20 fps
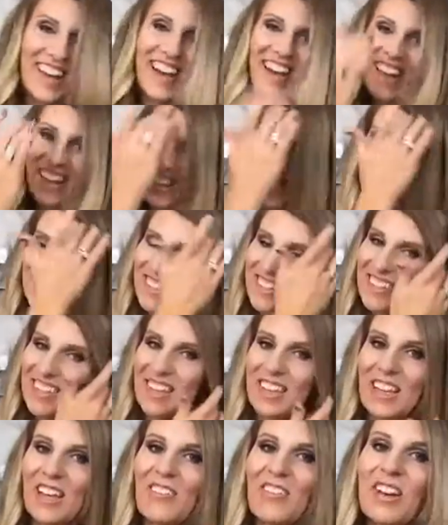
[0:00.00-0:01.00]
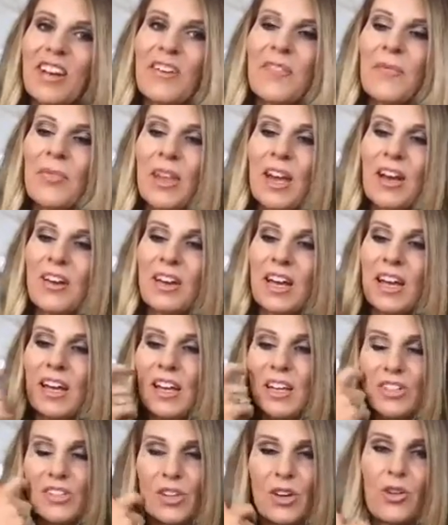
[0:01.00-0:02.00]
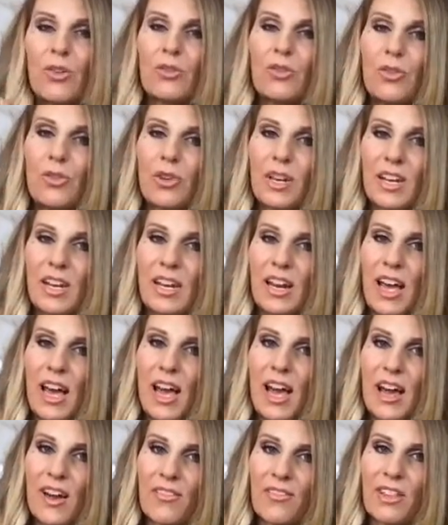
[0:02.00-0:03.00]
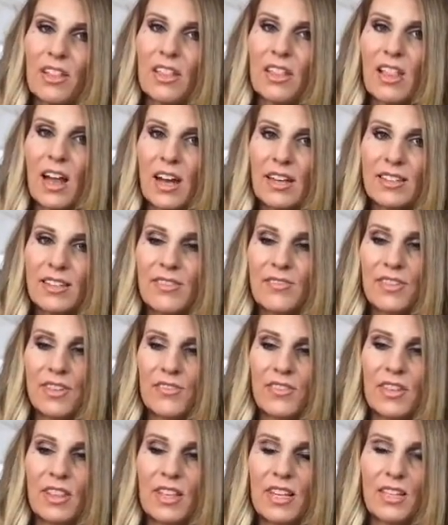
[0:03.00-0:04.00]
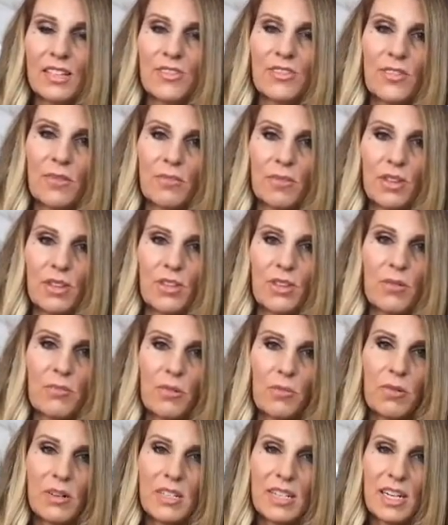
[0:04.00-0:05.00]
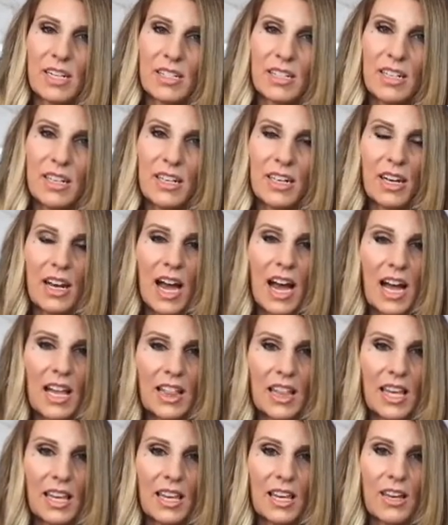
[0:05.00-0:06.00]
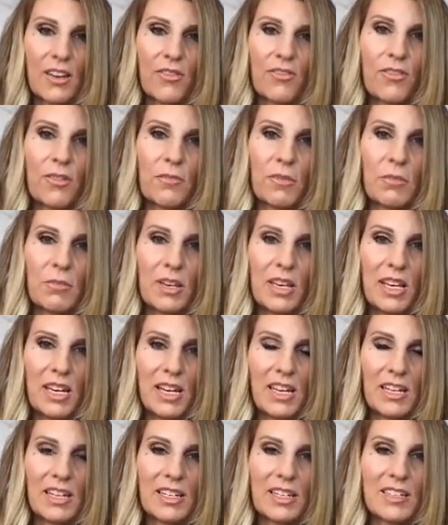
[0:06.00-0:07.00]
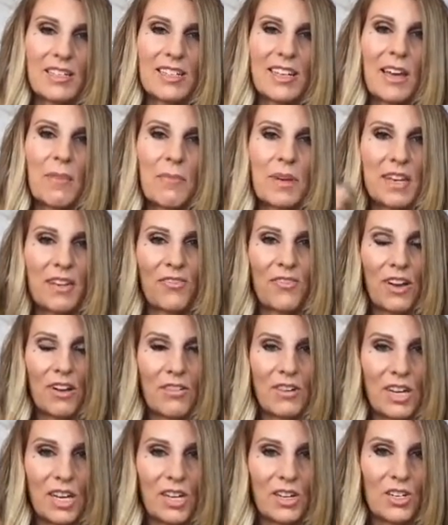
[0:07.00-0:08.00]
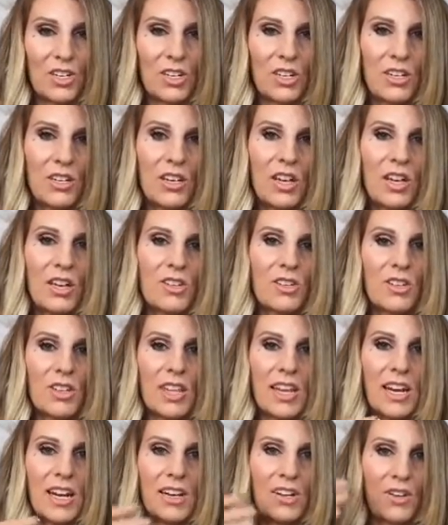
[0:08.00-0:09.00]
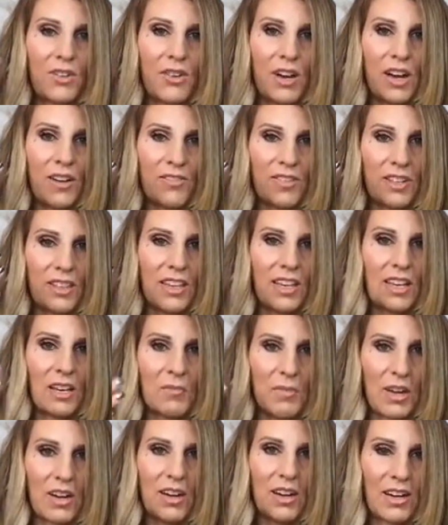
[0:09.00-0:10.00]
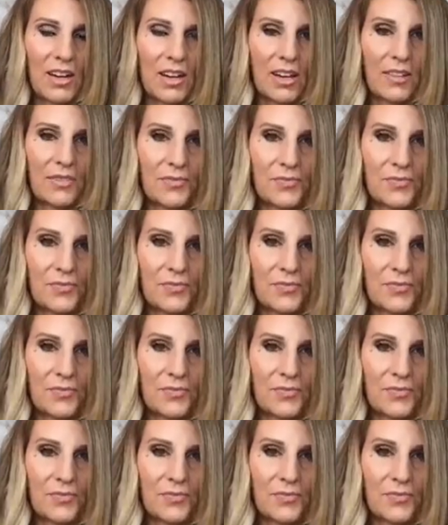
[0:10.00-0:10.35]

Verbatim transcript: I just like that video. Okay, so you can have lots of different things from the thermal protectant, and I like it from the beginning to set my foundation so that I don't have to think about it again.